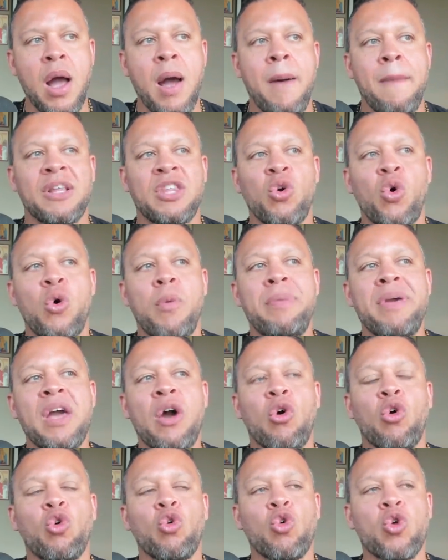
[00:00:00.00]
but there will be
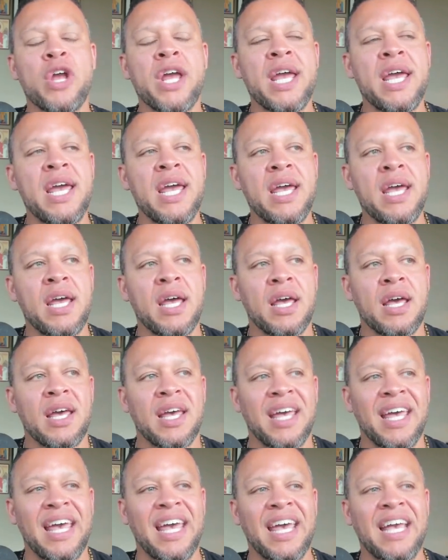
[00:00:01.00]

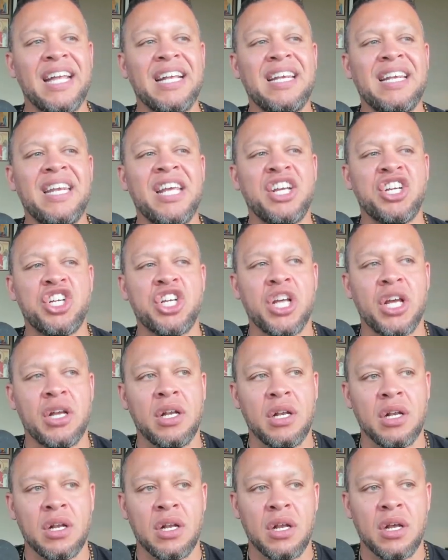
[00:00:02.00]
a
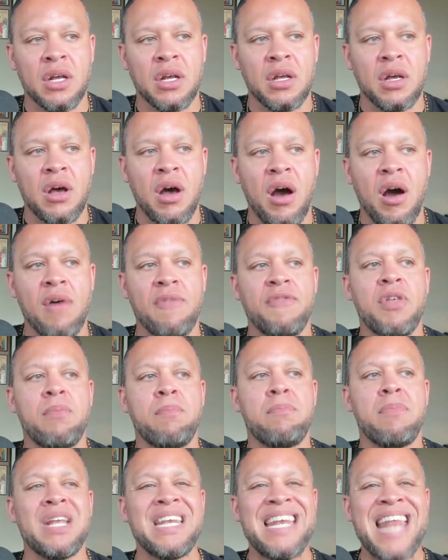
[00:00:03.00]
reignition of the
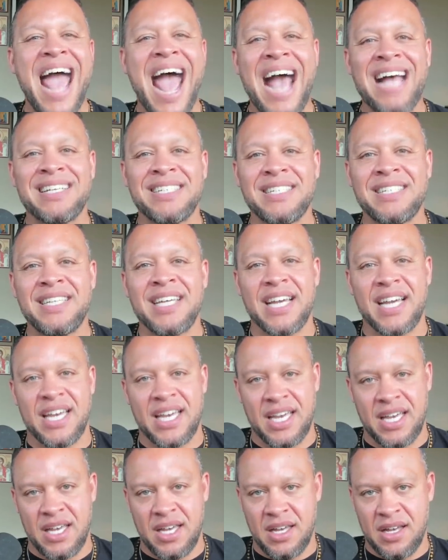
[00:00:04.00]
monastic
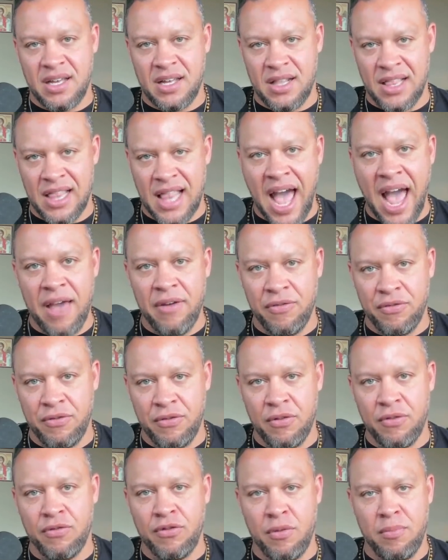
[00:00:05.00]
life
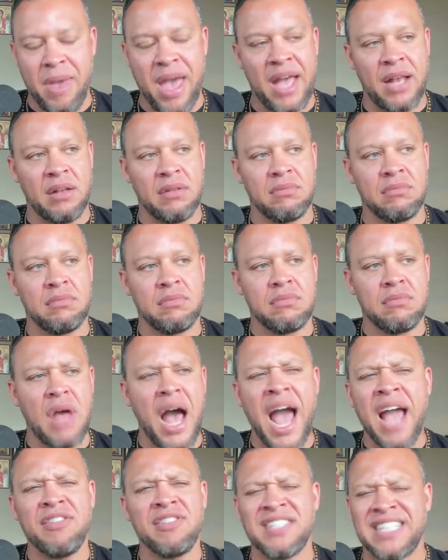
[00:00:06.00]
for men.
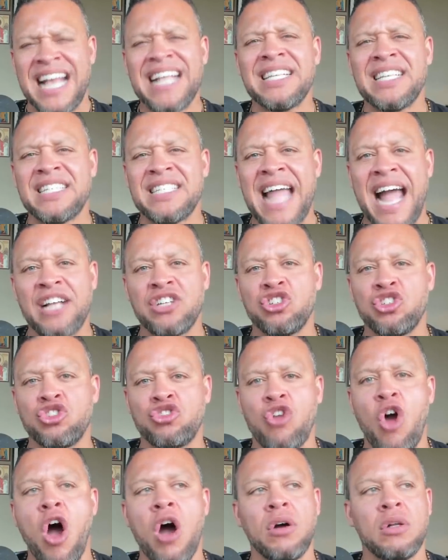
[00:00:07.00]
I sense that
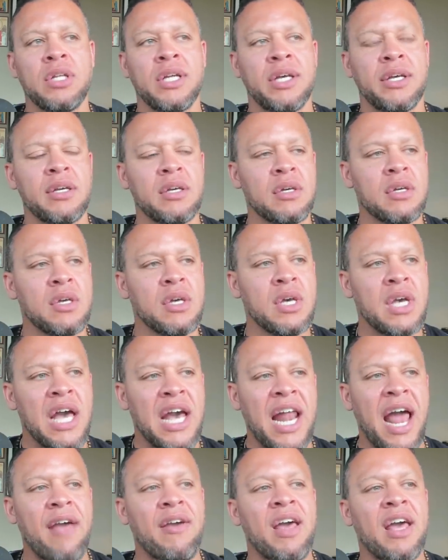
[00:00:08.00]
strongly.
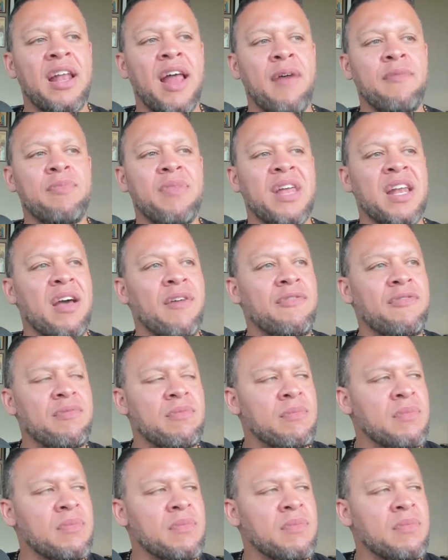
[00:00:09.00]
And I and I and I've